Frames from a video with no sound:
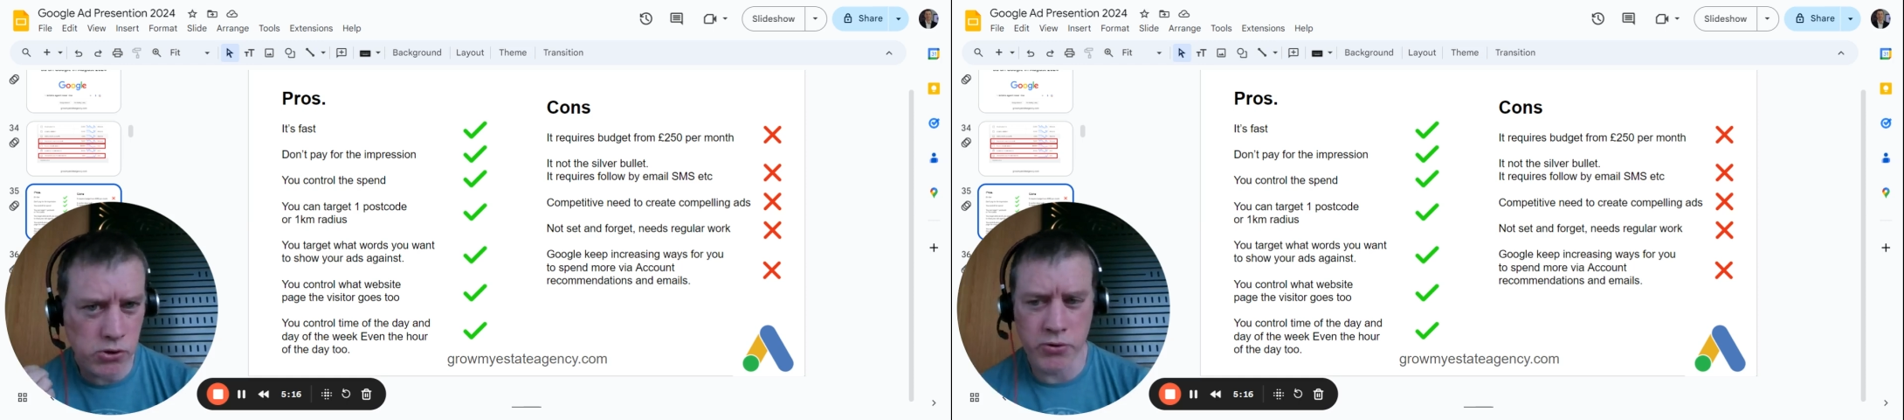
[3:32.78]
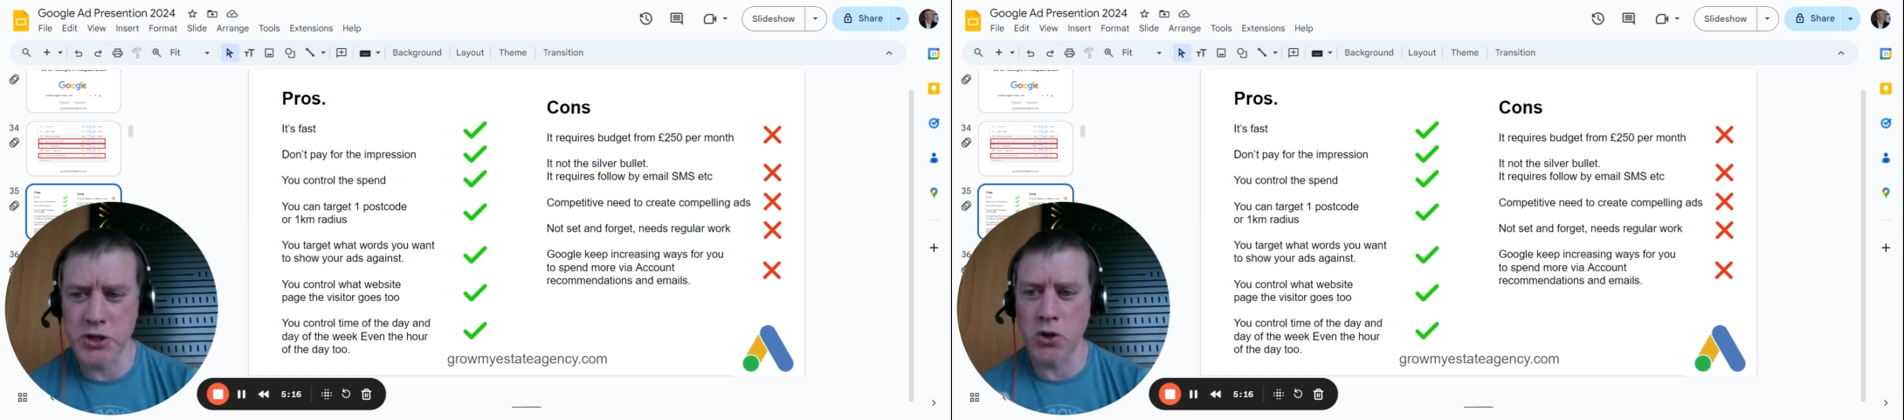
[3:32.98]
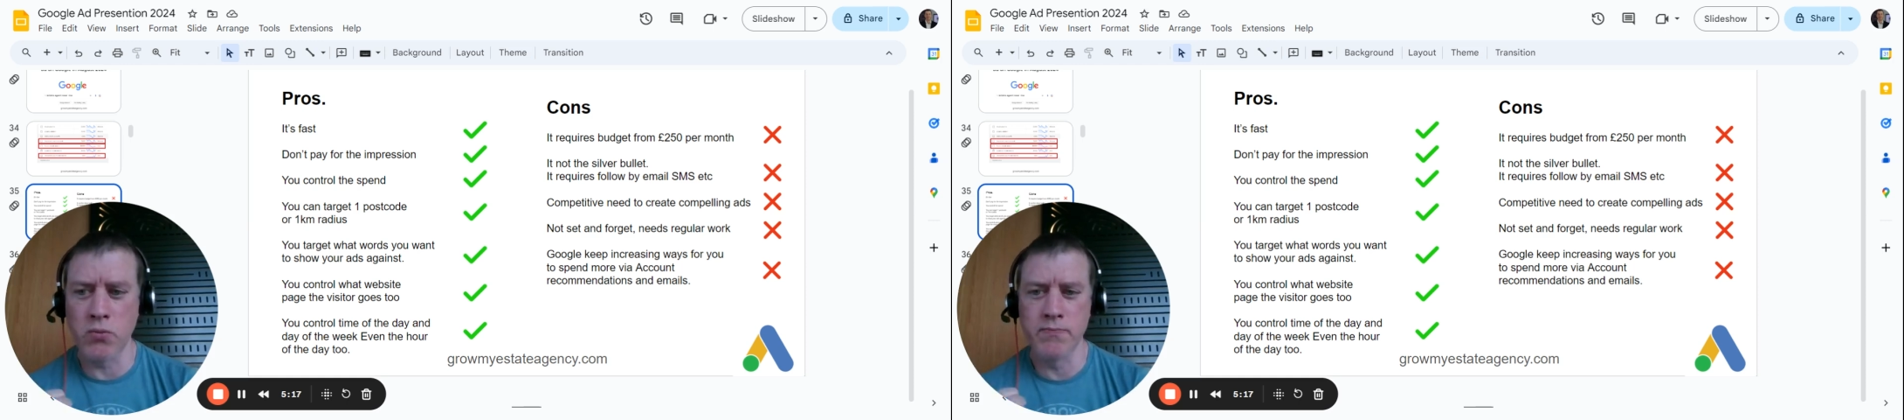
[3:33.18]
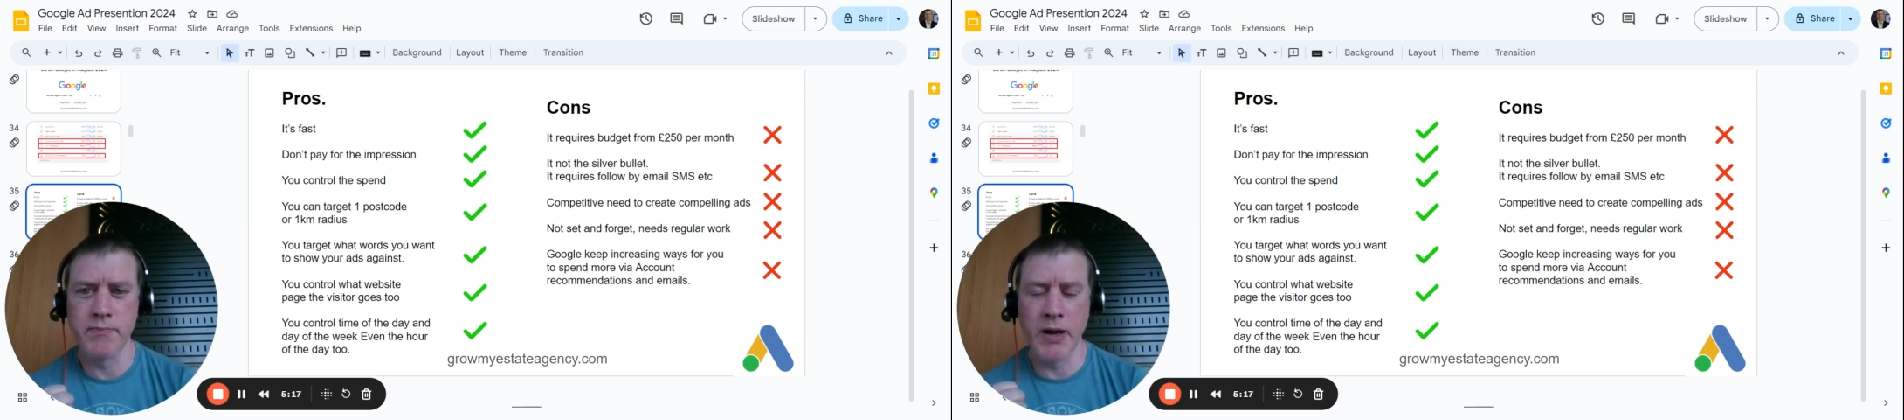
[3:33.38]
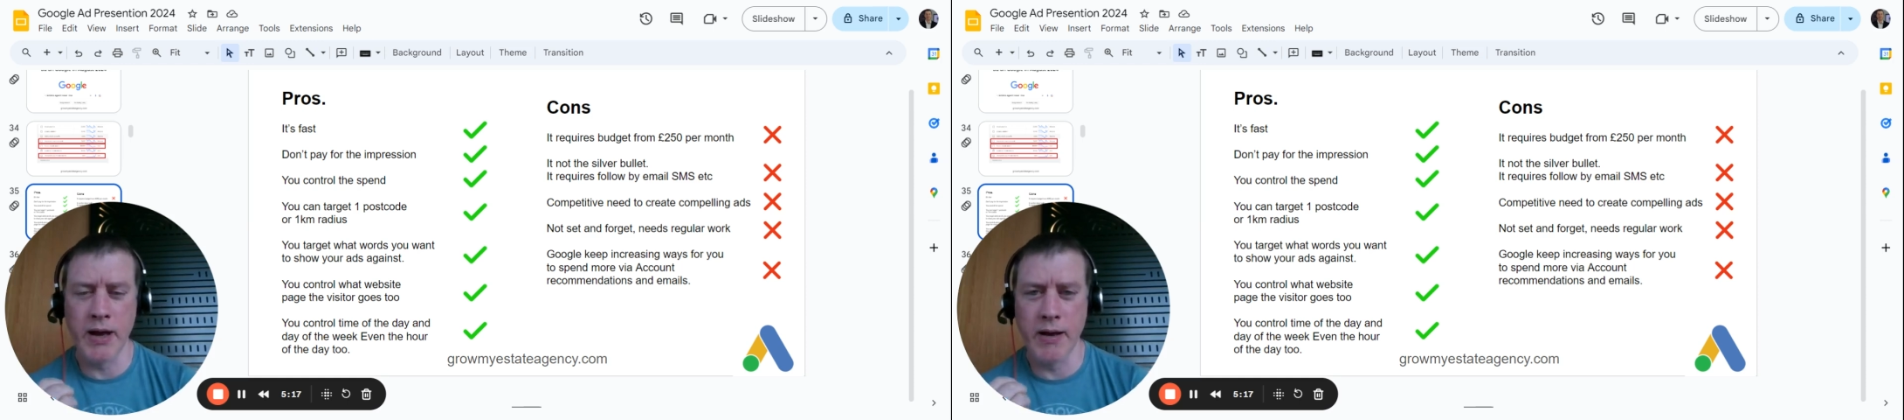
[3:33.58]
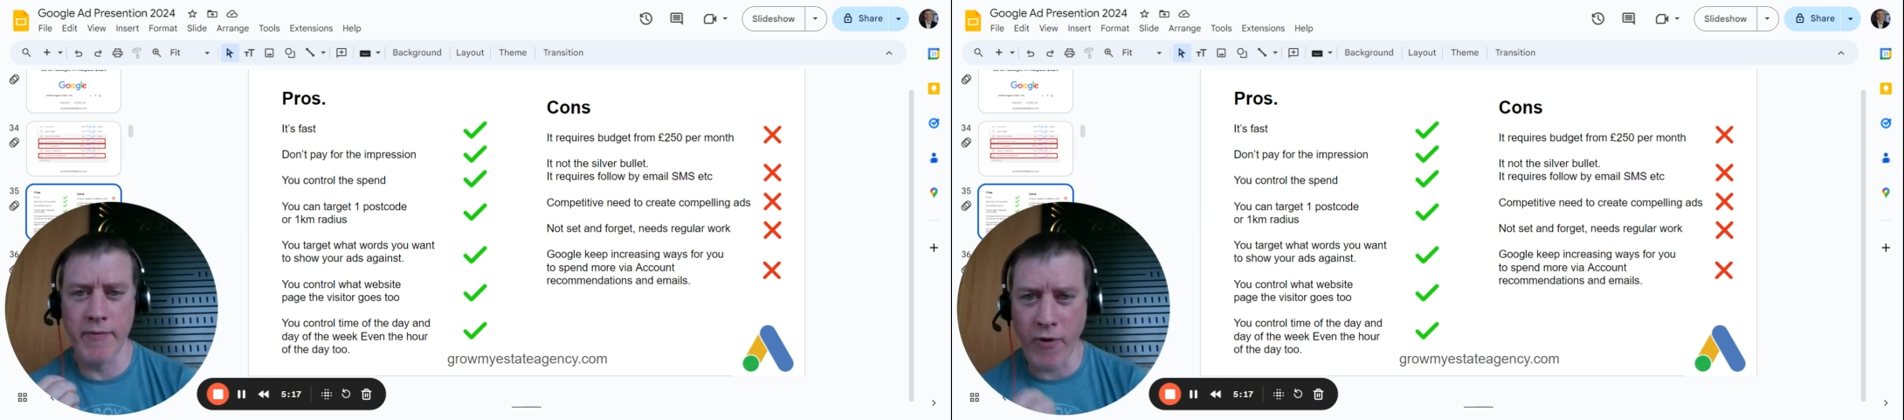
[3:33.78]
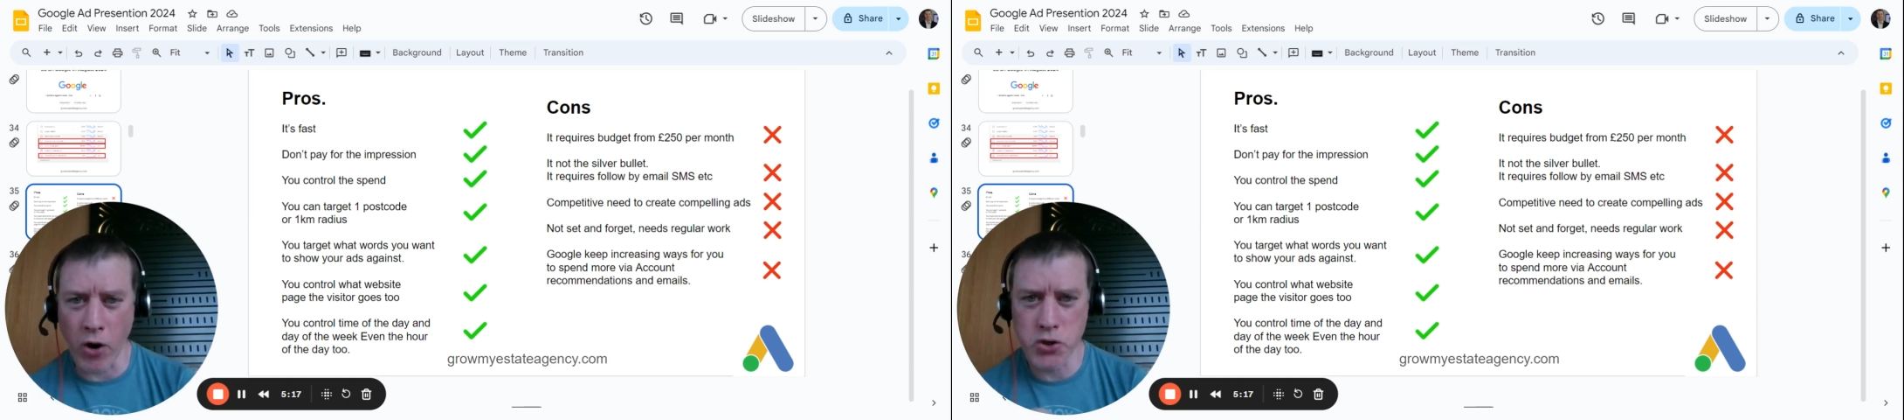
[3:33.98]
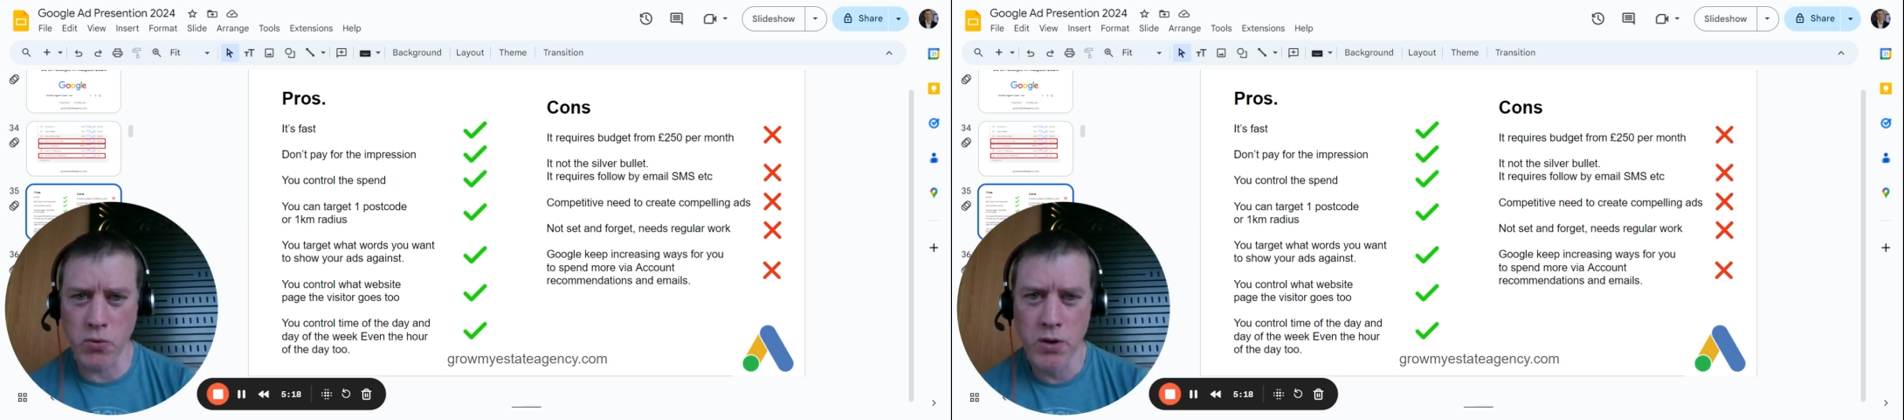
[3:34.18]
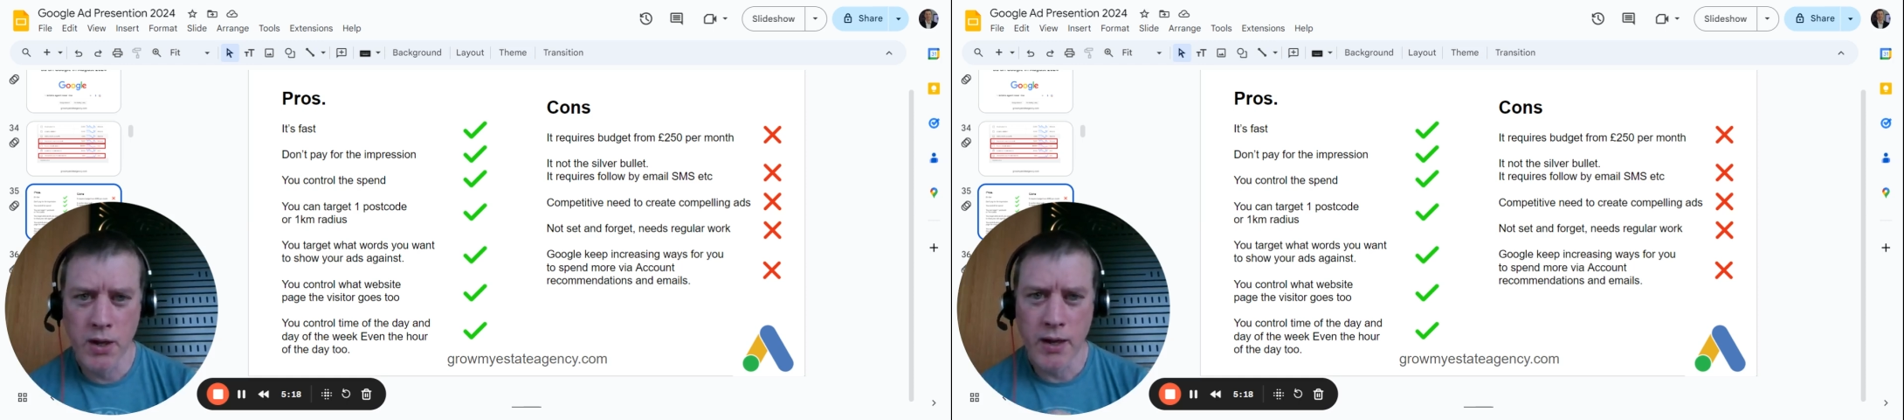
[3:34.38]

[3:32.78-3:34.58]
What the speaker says: critical, vital.